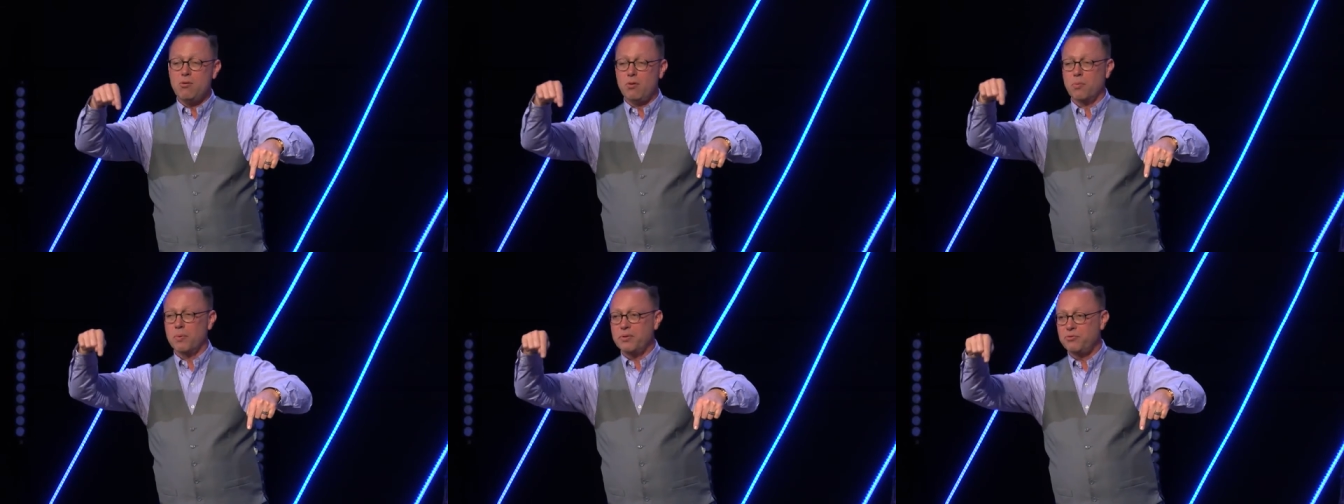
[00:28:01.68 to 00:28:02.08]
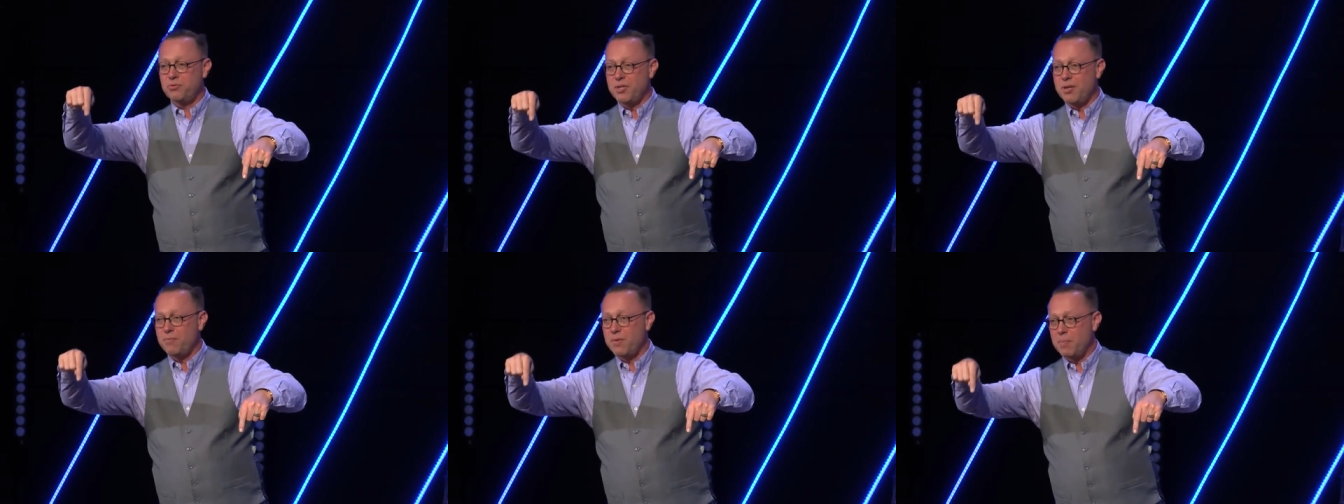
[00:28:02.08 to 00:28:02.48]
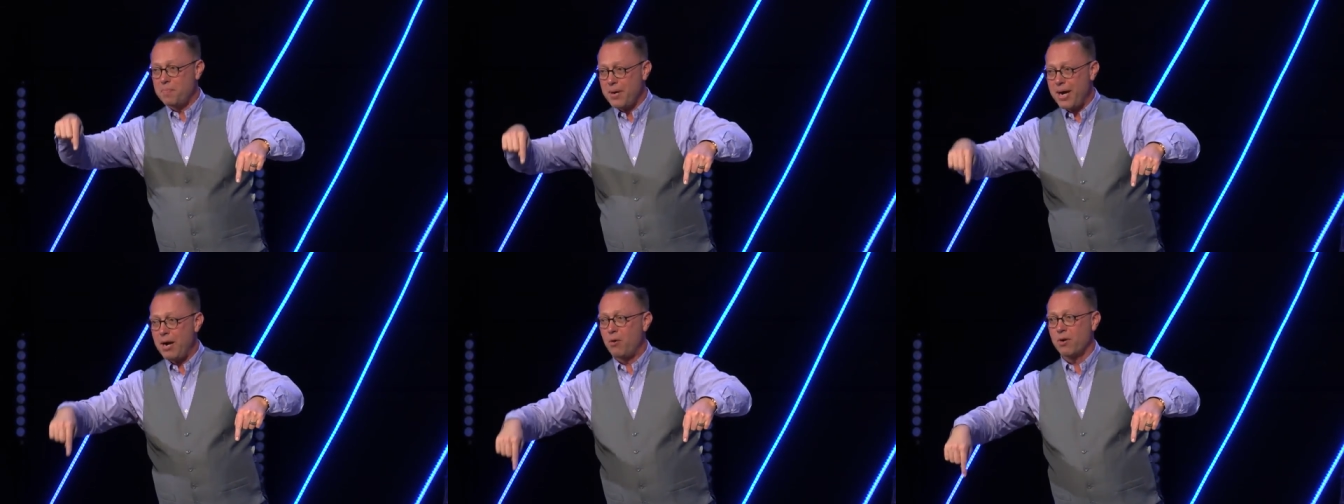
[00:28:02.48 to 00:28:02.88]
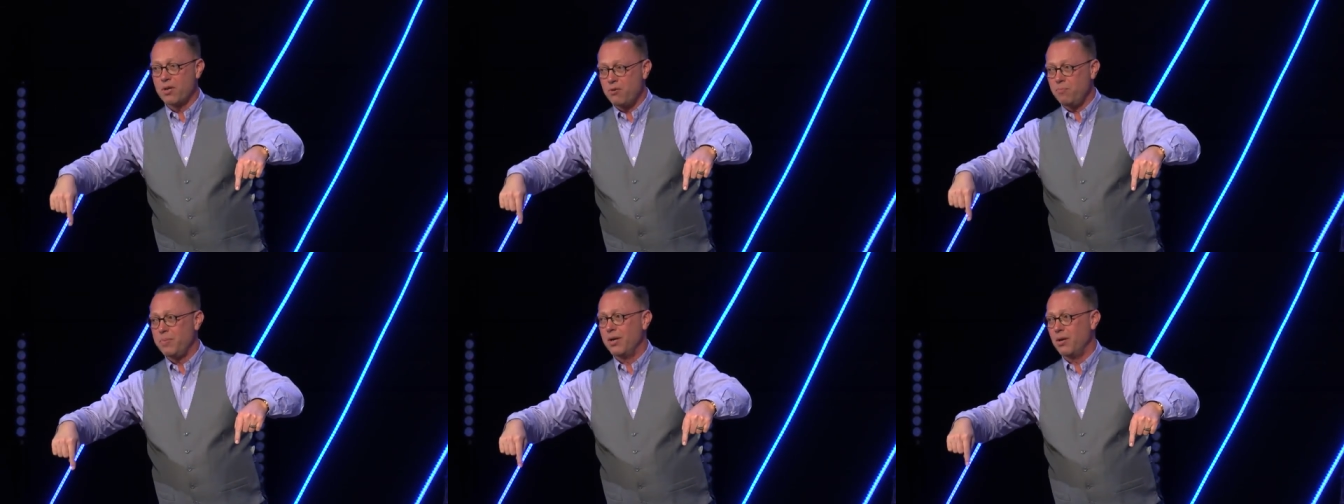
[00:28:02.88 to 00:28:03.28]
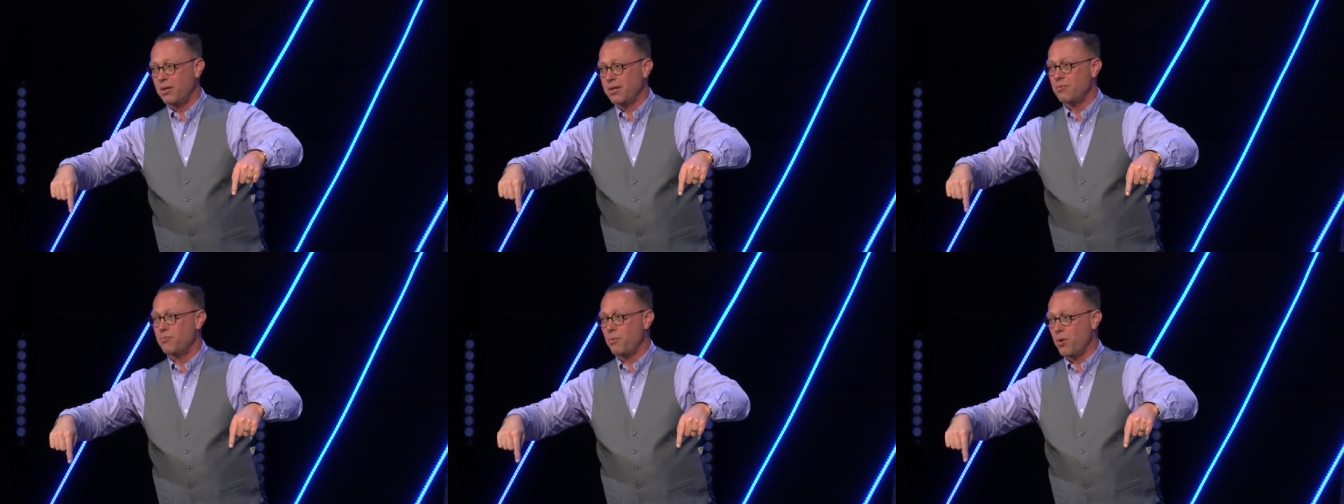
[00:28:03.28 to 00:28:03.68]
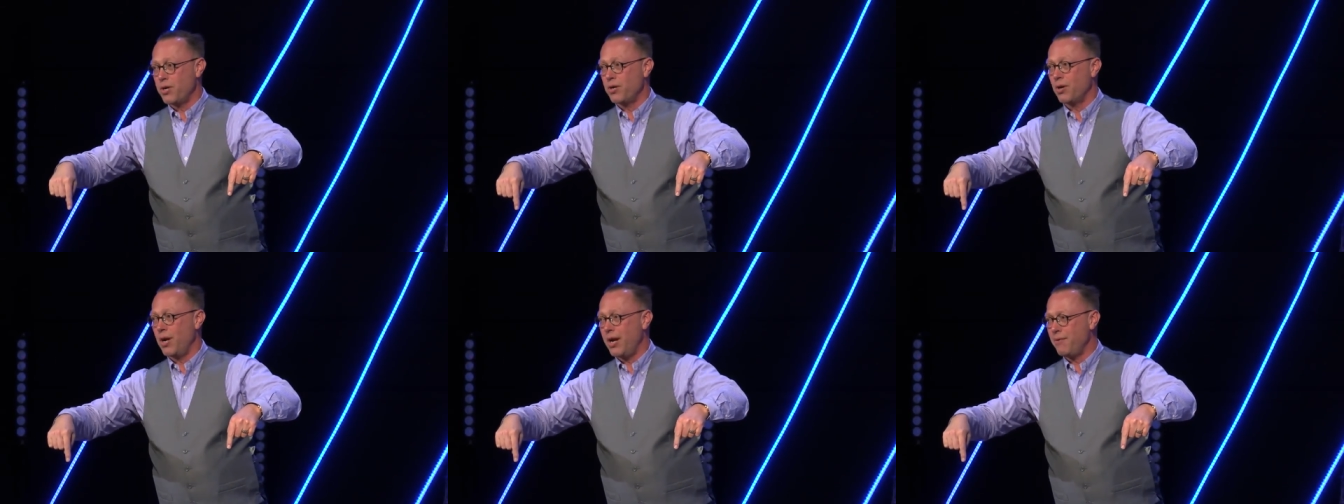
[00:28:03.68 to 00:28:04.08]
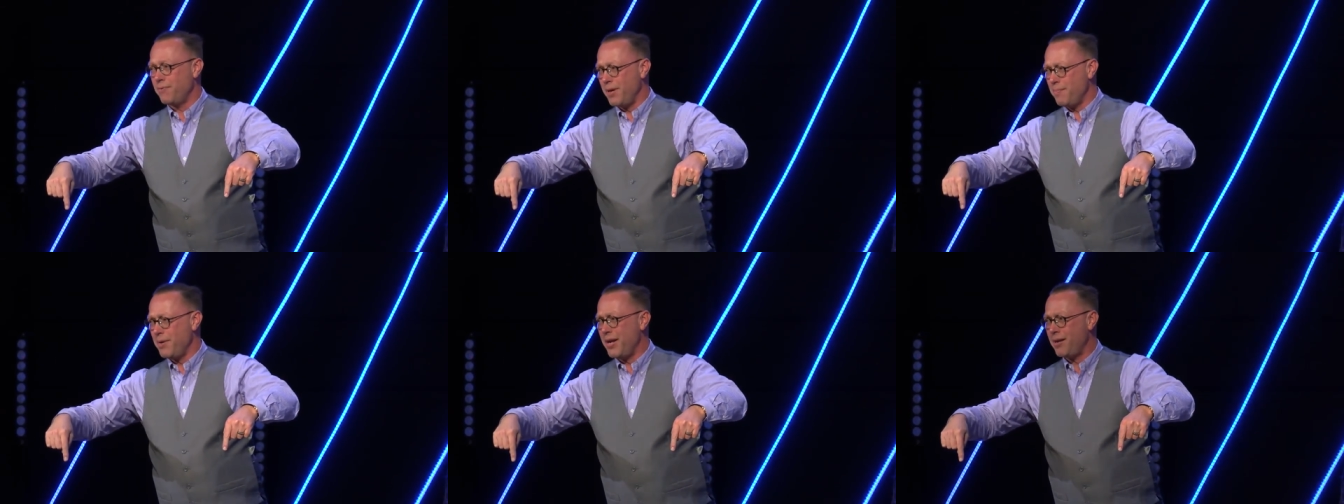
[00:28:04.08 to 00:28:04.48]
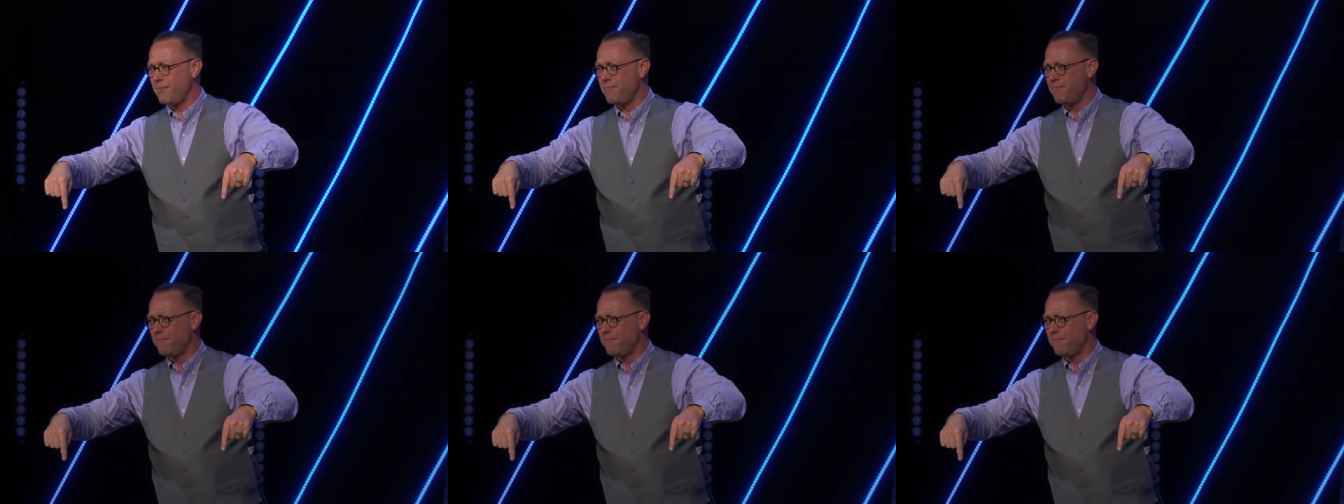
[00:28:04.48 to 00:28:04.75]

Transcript: will receive the power you've been looking for in your life. Amen?